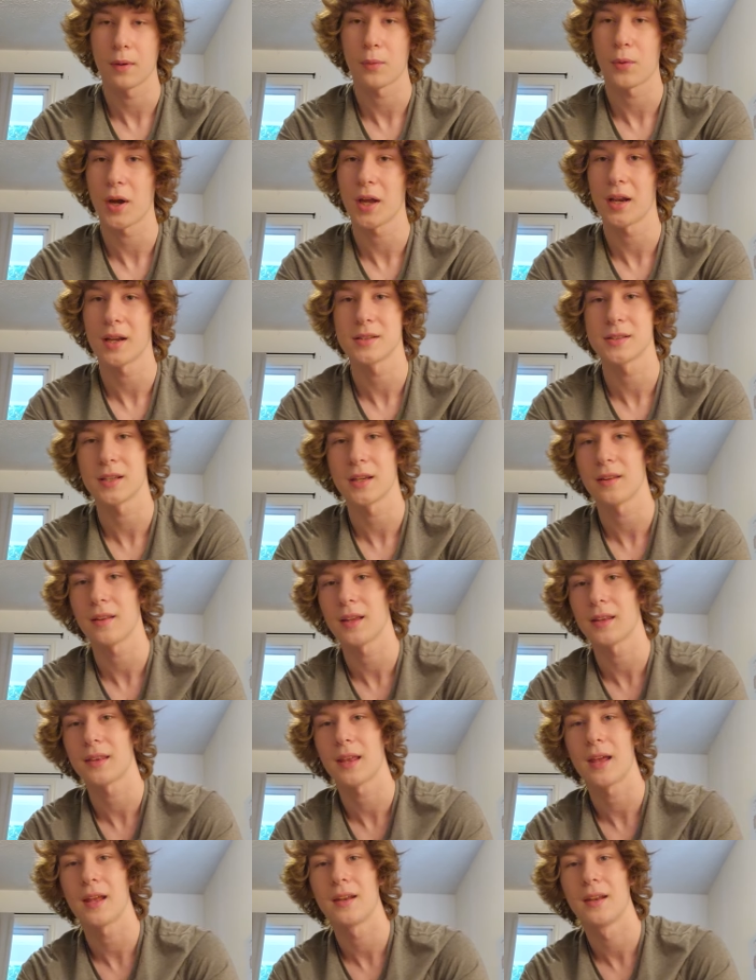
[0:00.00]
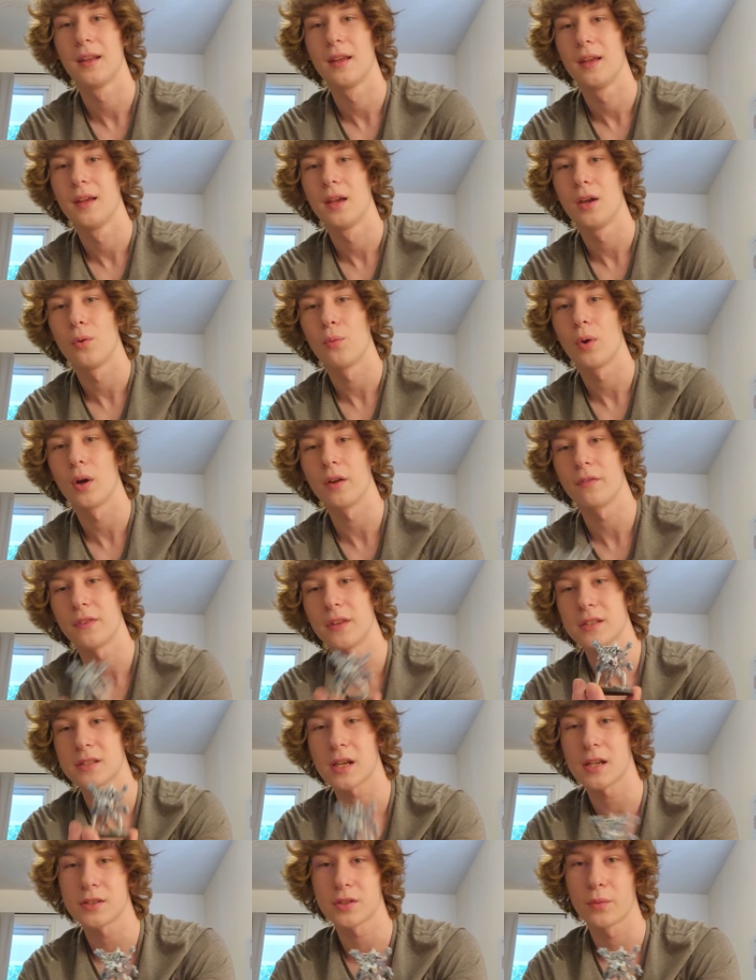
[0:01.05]
Why did I say it like that? Where if
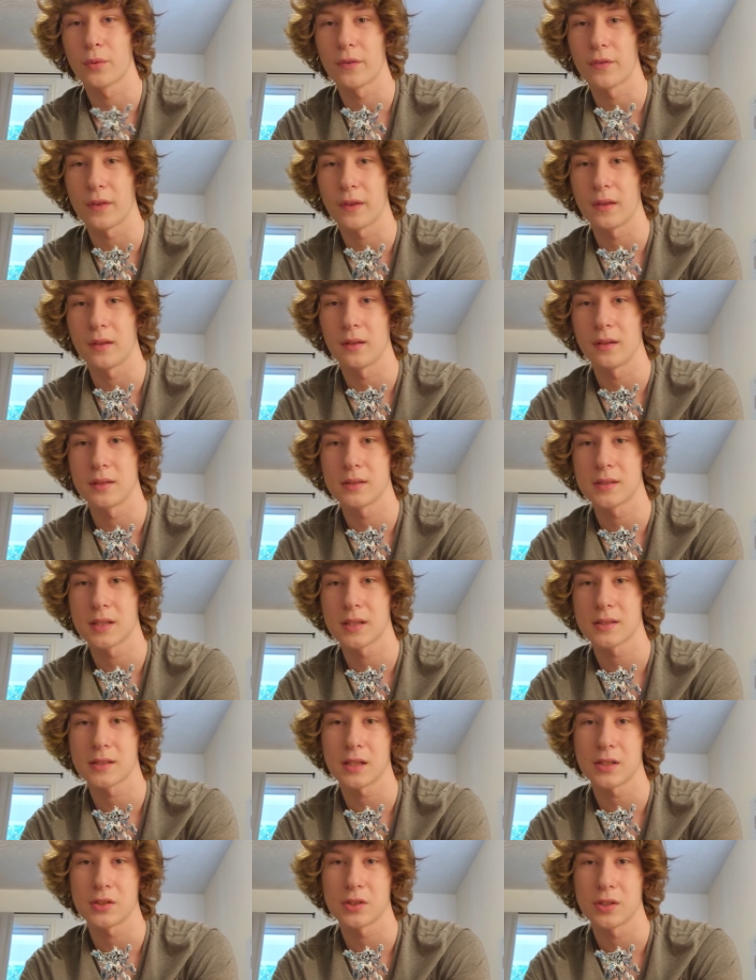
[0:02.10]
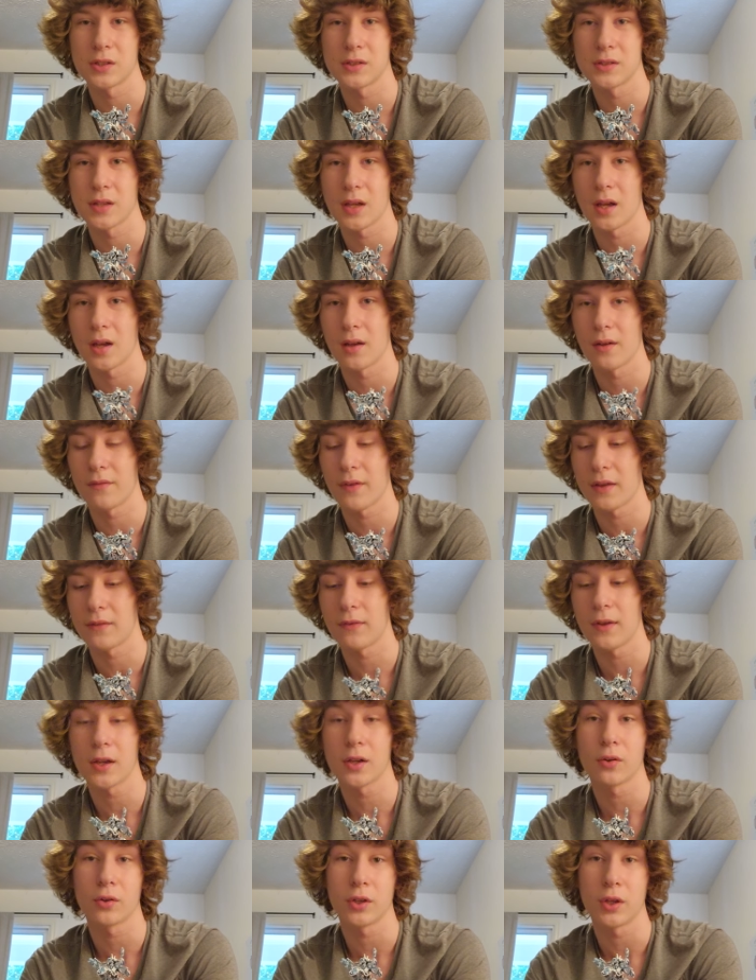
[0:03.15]
these guys are within 6 inches of a
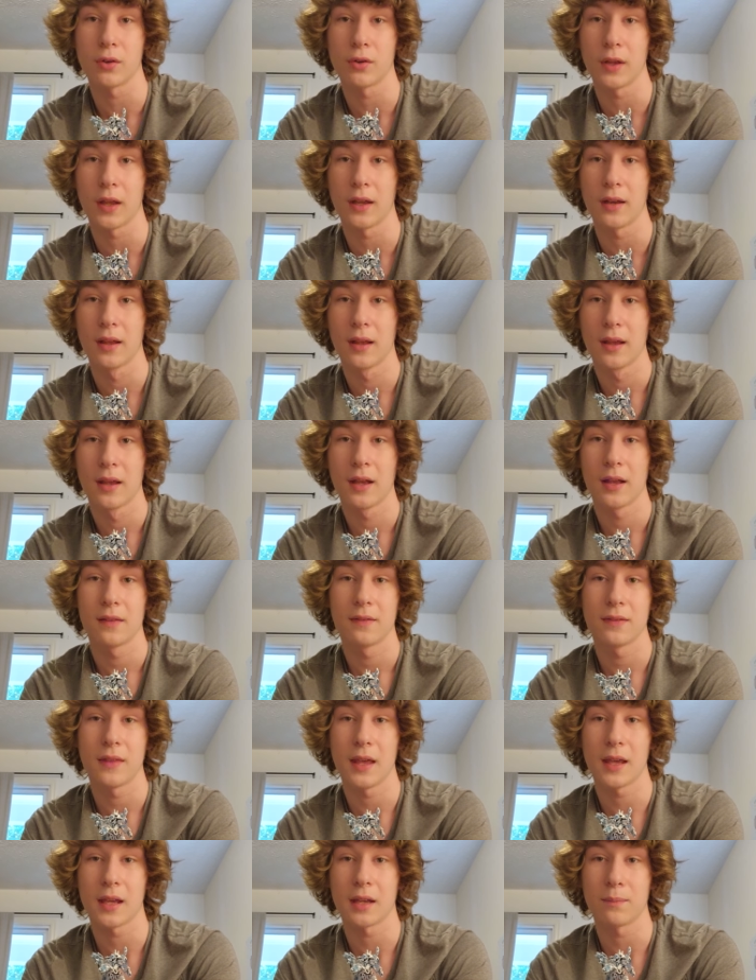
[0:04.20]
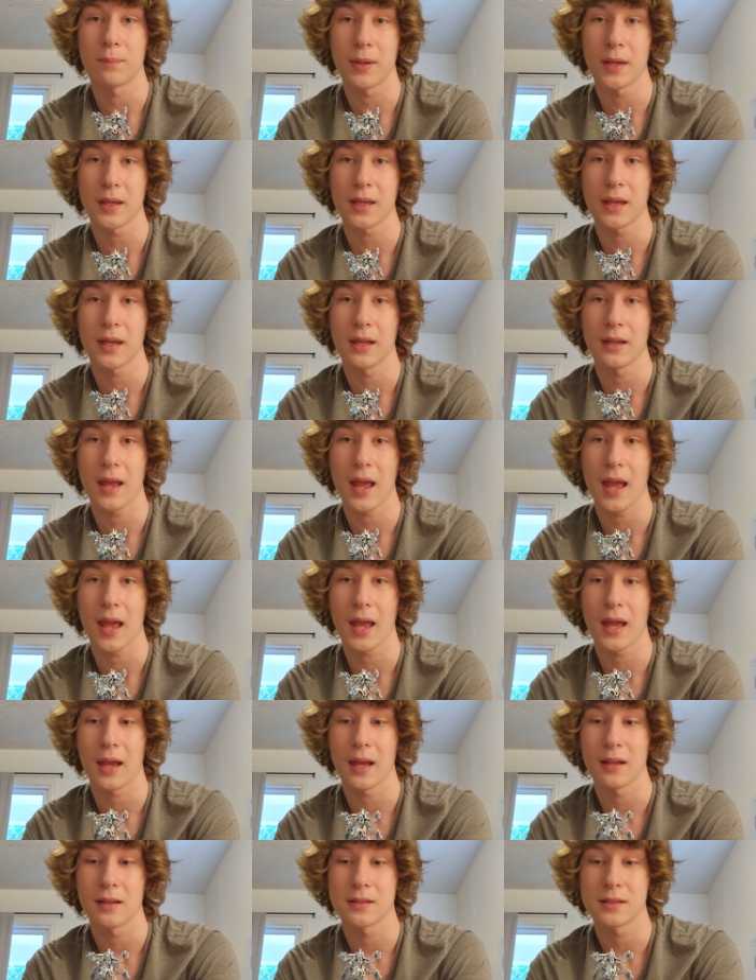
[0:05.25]
vehicle unit, they can pick it,
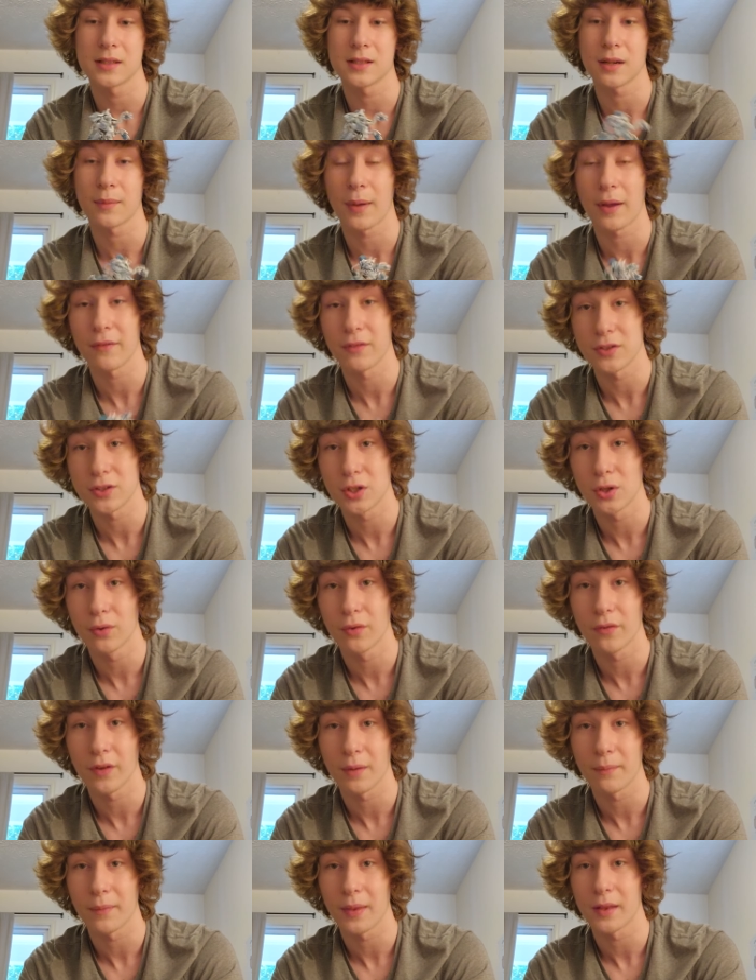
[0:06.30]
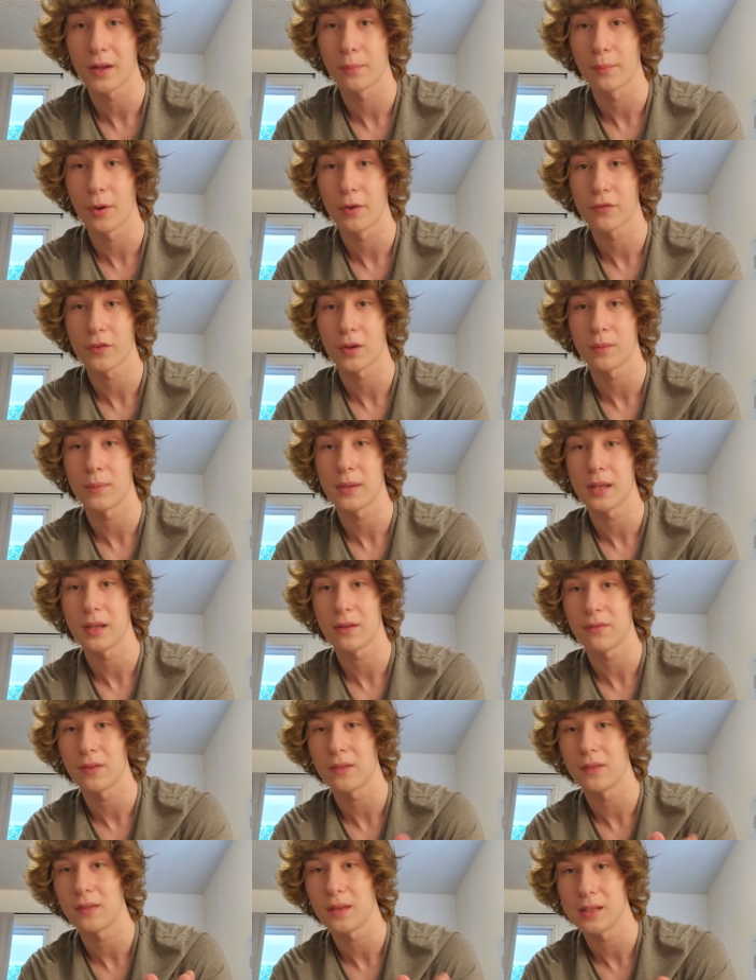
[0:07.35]
and since I'm having 2 of them, and they're both going to be
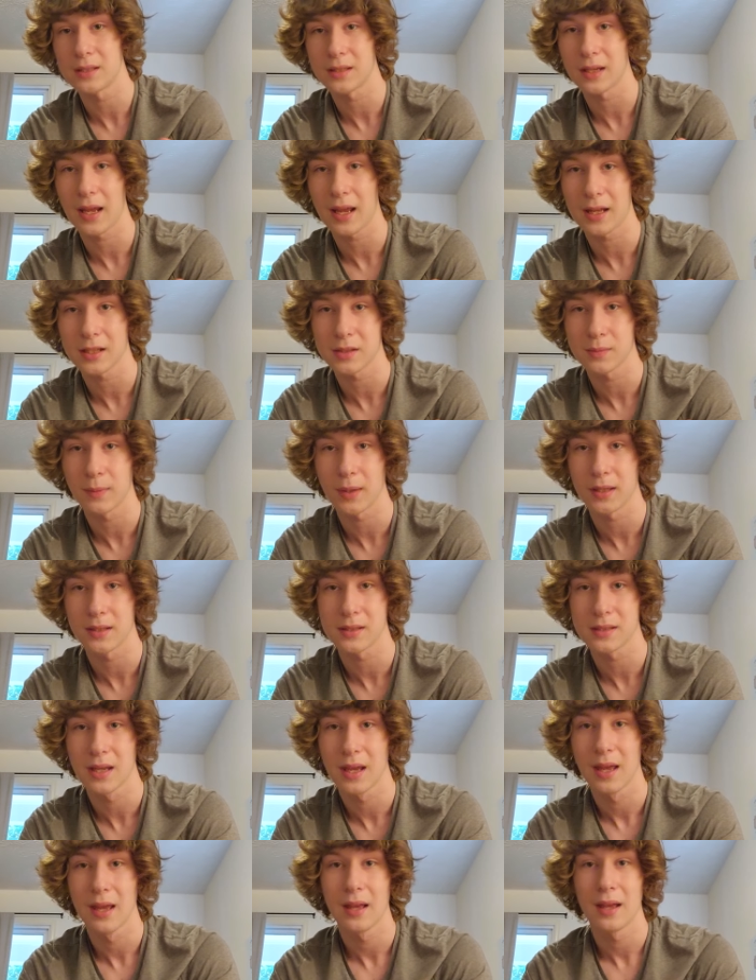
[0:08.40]
given these enhancements,